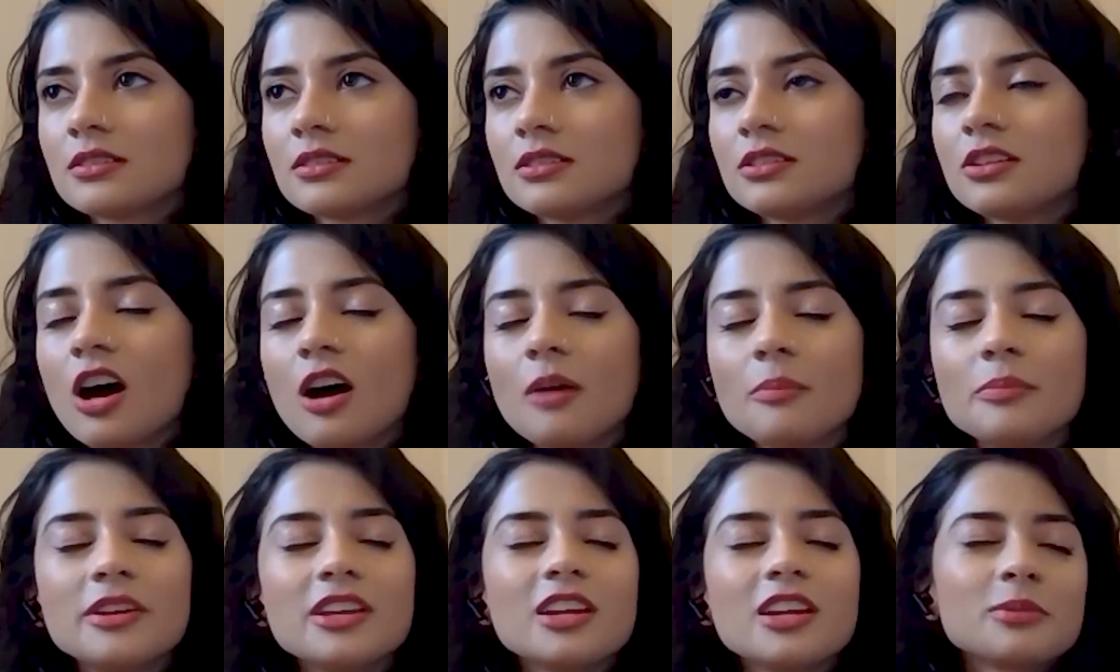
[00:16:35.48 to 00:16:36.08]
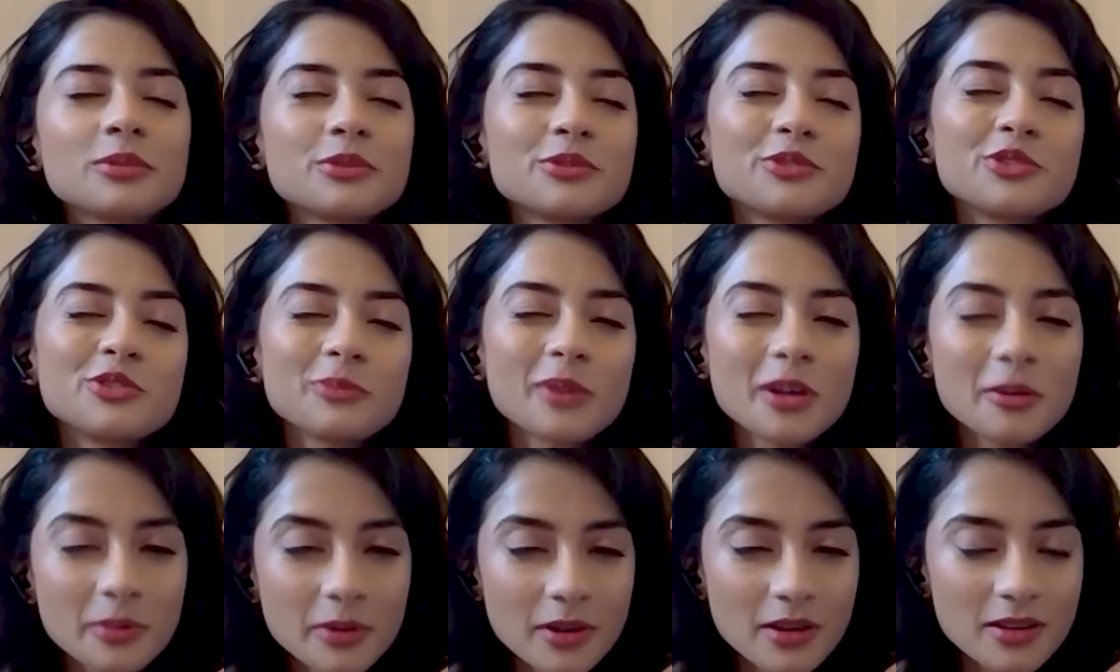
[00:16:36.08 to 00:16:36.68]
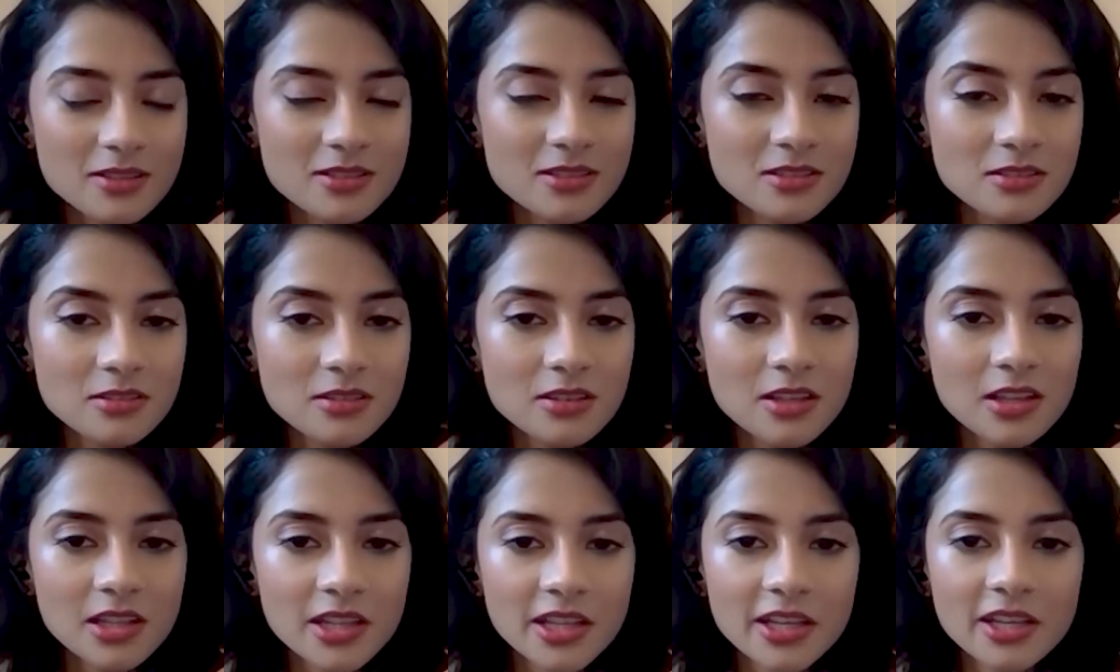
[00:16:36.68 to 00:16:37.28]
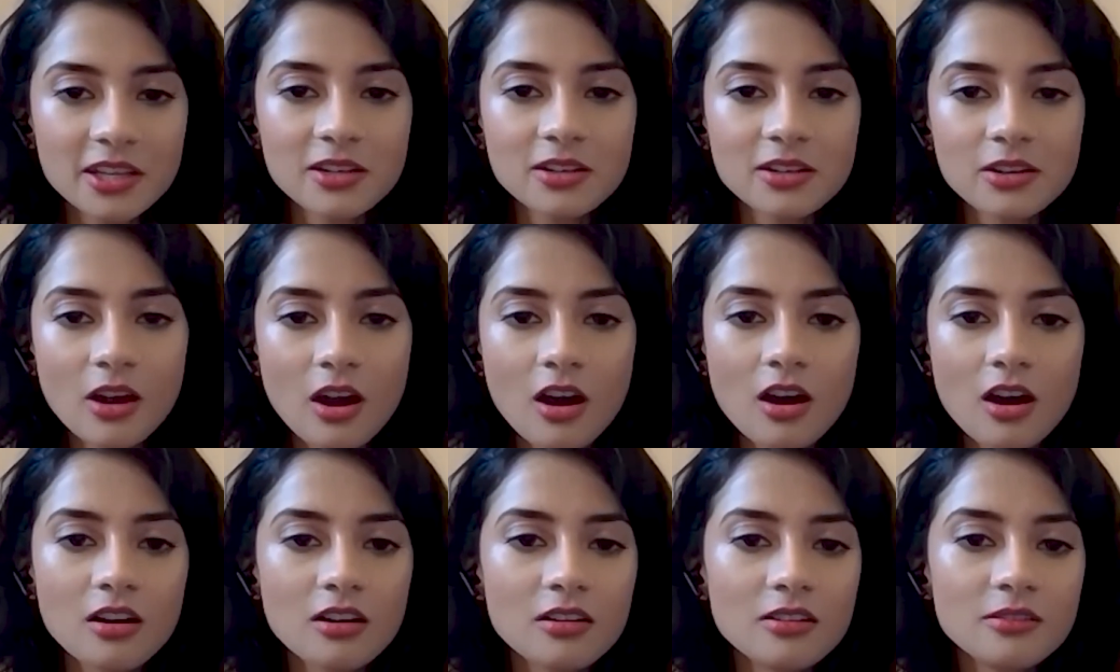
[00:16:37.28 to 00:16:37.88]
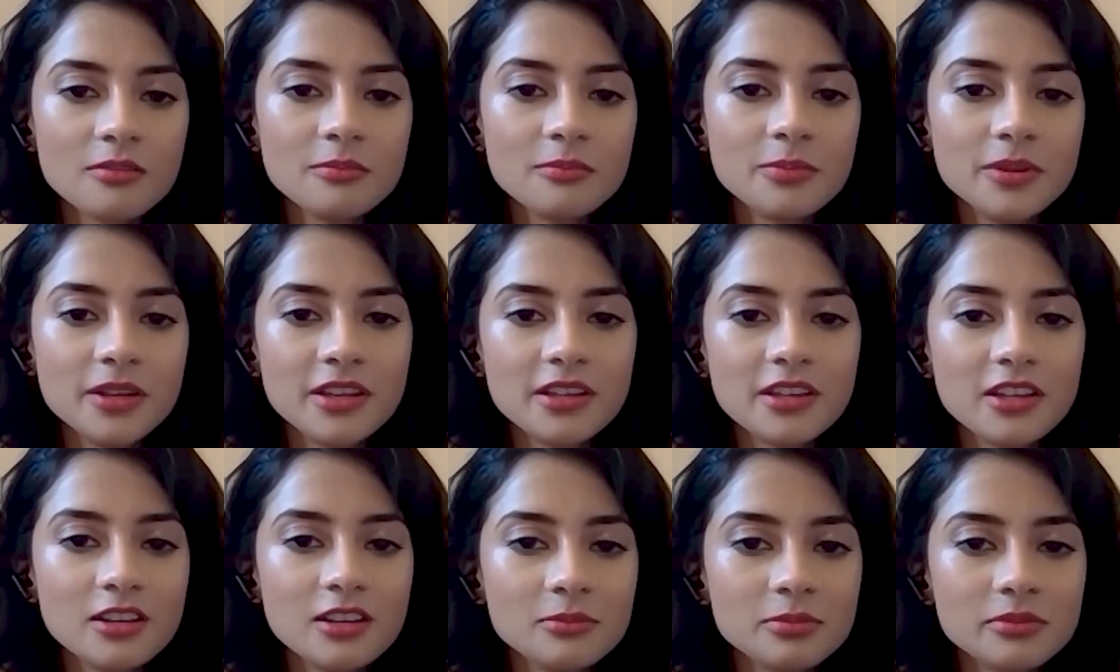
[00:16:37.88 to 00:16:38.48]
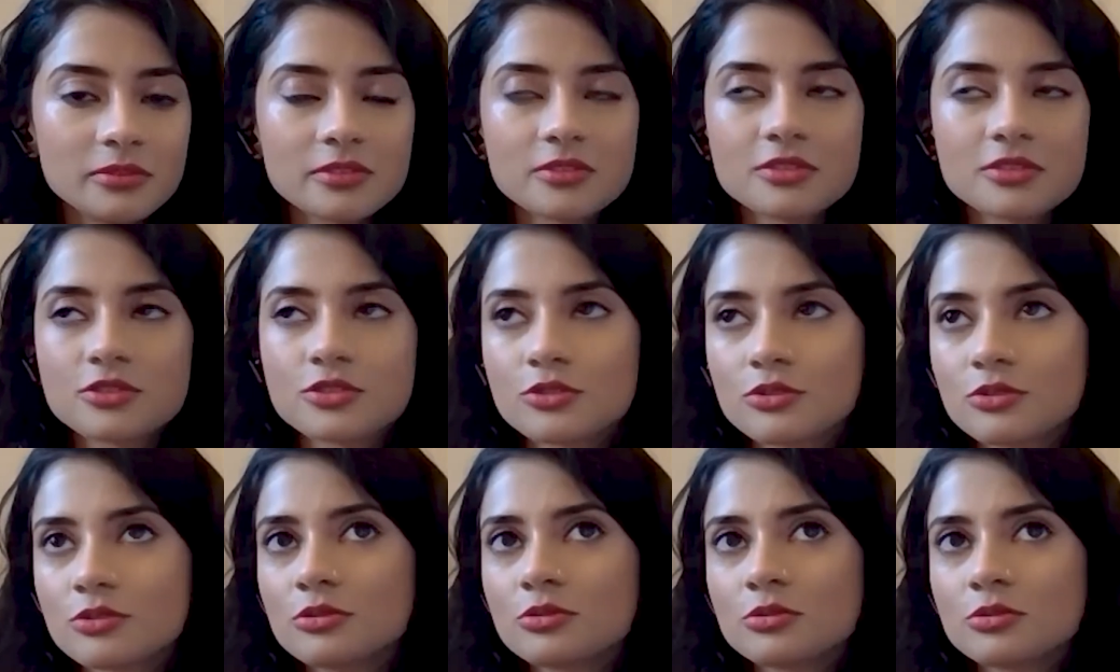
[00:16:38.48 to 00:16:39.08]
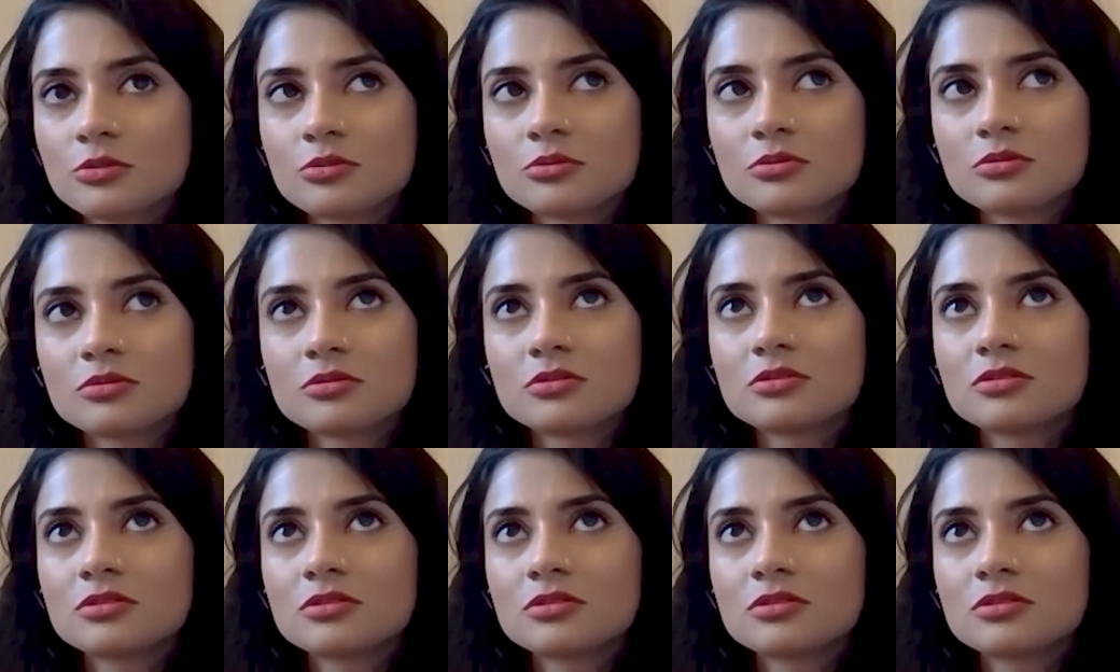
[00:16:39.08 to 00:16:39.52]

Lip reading: not being able to do my best and like not being able to,